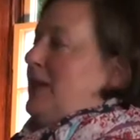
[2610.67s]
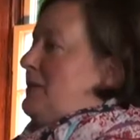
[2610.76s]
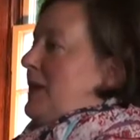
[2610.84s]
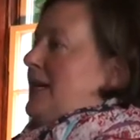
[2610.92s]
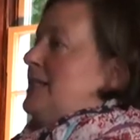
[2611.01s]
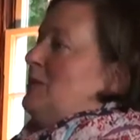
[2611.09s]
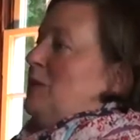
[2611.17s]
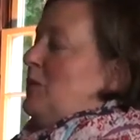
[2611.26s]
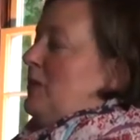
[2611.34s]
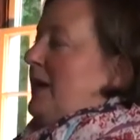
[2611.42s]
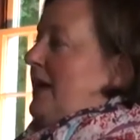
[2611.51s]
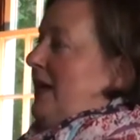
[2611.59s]
made
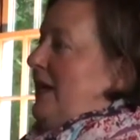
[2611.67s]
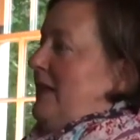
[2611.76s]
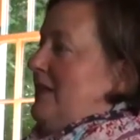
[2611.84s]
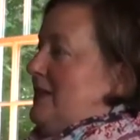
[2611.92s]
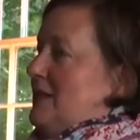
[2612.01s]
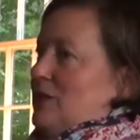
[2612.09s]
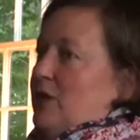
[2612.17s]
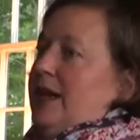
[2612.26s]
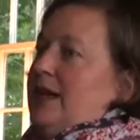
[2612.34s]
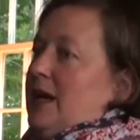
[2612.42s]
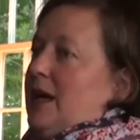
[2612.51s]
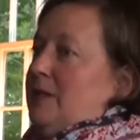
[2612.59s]
possible by this
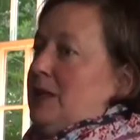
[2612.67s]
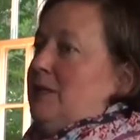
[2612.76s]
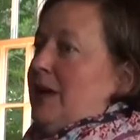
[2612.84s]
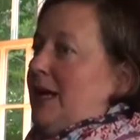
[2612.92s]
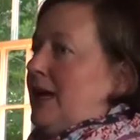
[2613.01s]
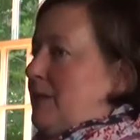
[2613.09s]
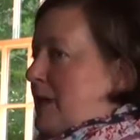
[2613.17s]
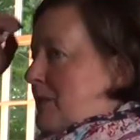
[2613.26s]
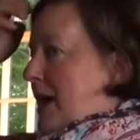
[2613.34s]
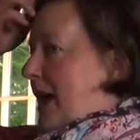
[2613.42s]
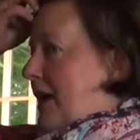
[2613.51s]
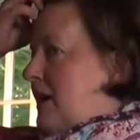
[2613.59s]
grain economy in Maine coming
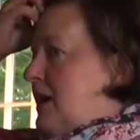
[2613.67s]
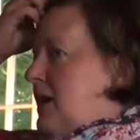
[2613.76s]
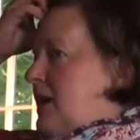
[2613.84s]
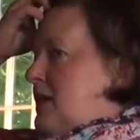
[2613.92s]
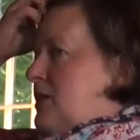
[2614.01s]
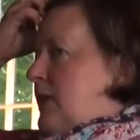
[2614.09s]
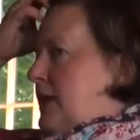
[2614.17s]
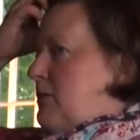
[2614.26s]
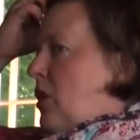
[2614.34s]
back. So in